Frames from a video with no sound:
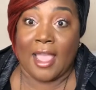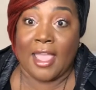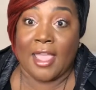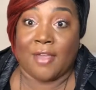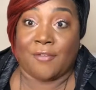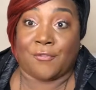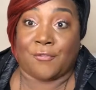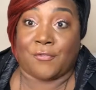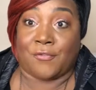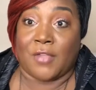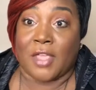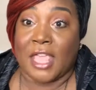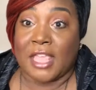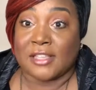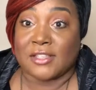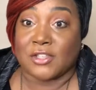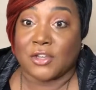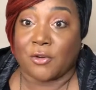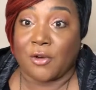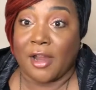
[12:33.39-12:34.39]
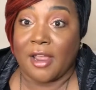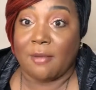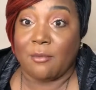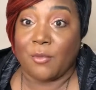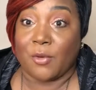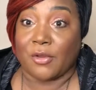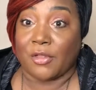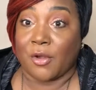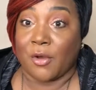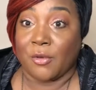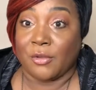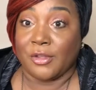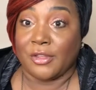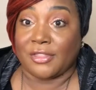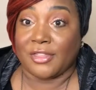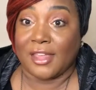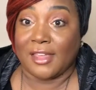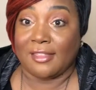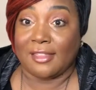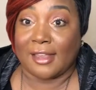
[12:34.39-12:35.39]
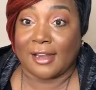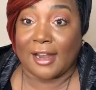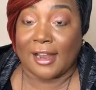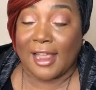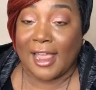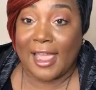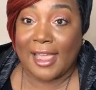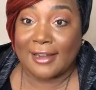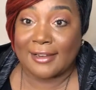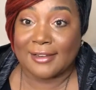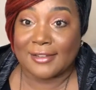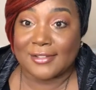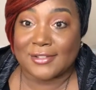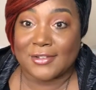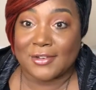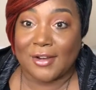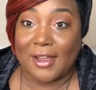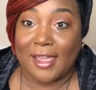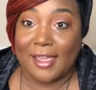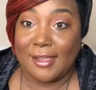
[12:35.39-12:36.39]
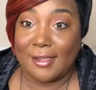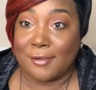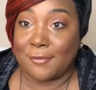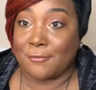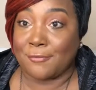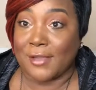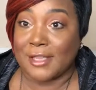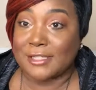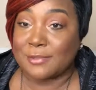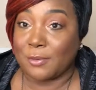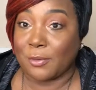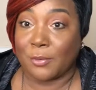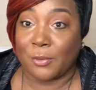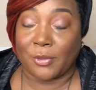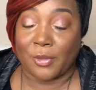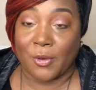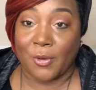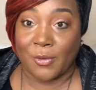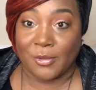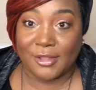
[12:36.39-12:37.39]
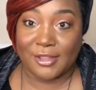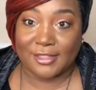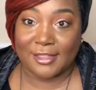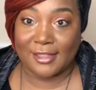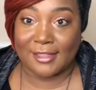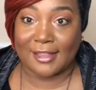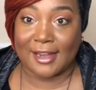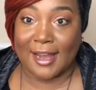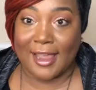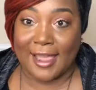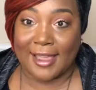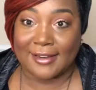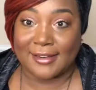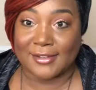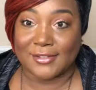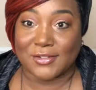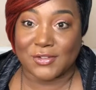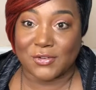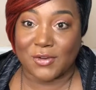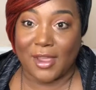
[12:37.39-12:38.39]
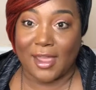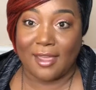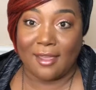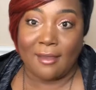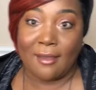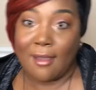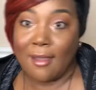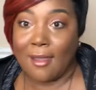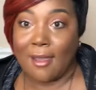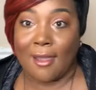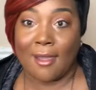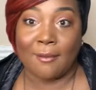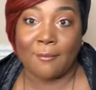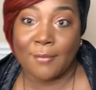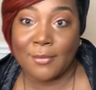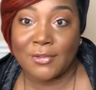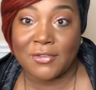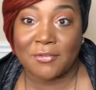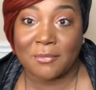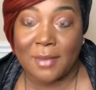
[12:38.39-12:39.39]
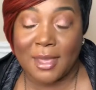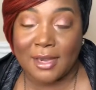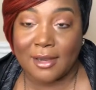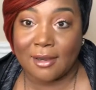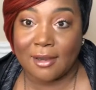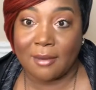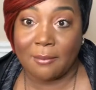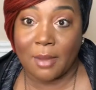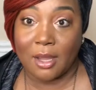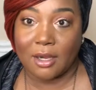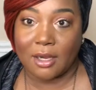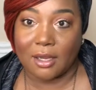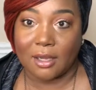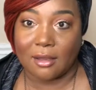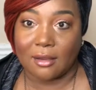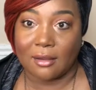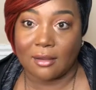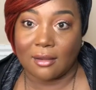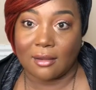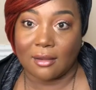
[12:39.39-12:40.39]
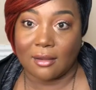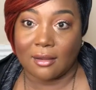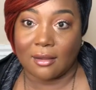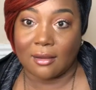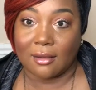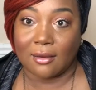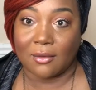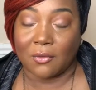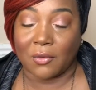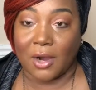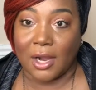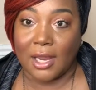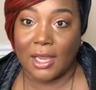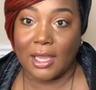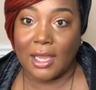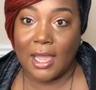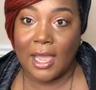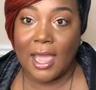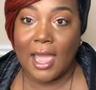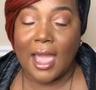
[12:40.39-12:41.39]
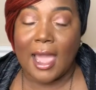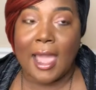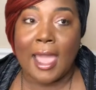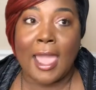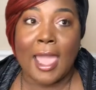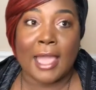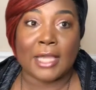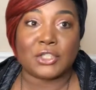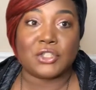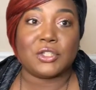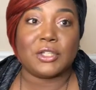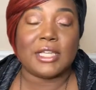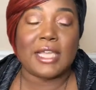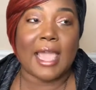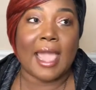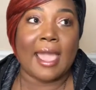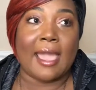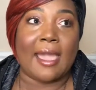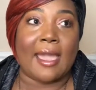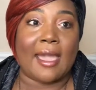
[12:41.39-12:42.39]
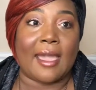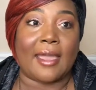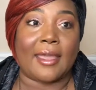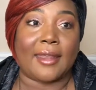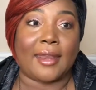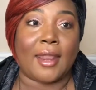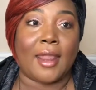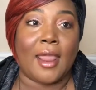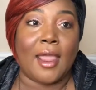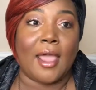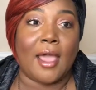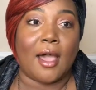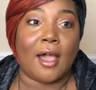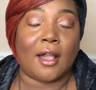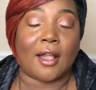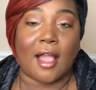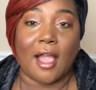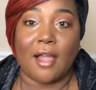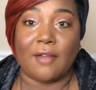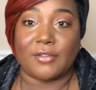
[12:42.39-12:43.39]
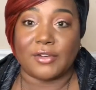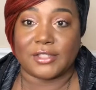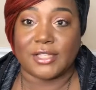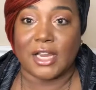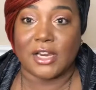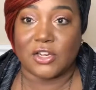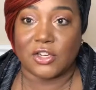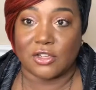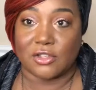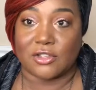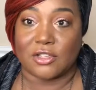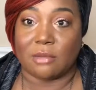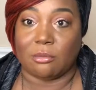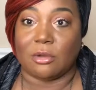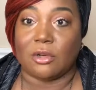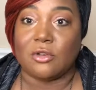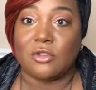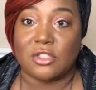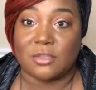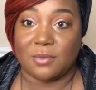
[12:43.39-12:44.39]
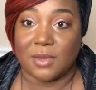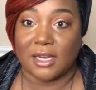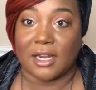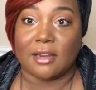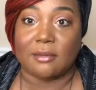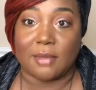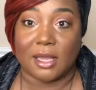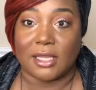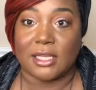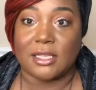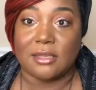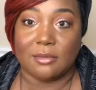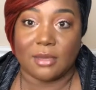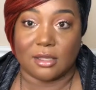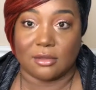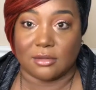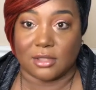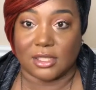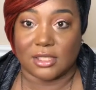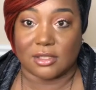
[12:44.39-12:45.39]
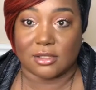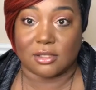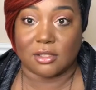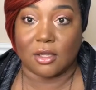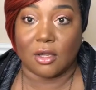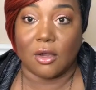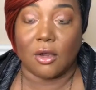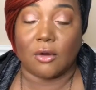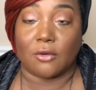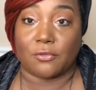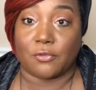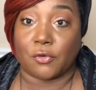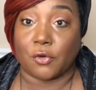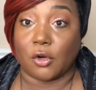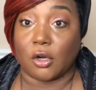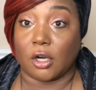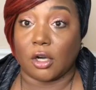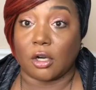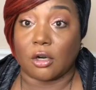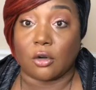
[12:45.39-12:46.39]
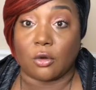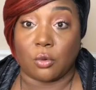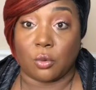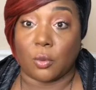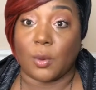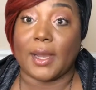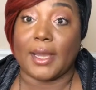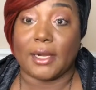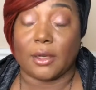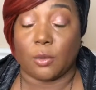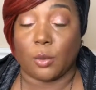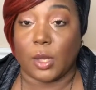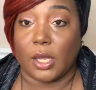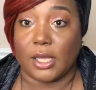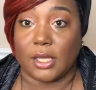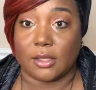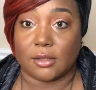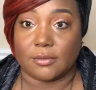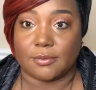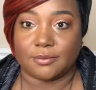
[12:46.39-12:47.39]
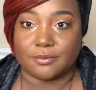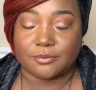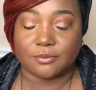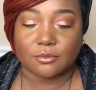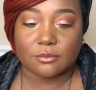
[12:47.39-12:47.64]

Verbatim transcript: If Instagram were the only thing that I had yesterday, if Facebook were the only thing that I had yesterday, I wouldn't have made any money. Right? I actually had a conversation. Someone who's been on my email list for quite a while